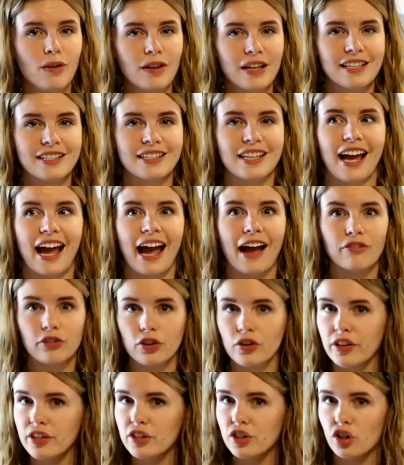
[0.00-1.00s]
is that
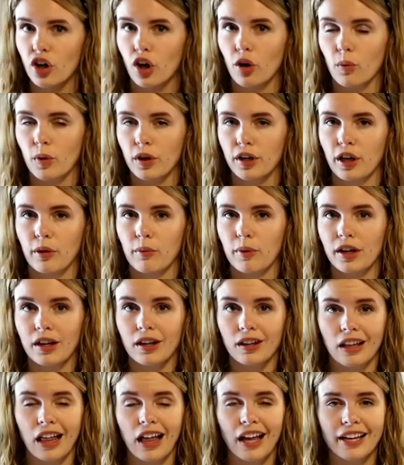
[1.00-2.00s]
after they start working with
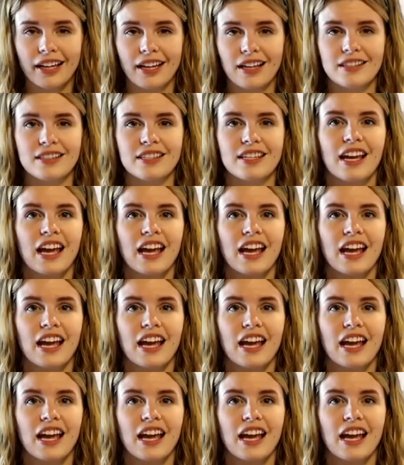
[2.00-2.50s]
clients,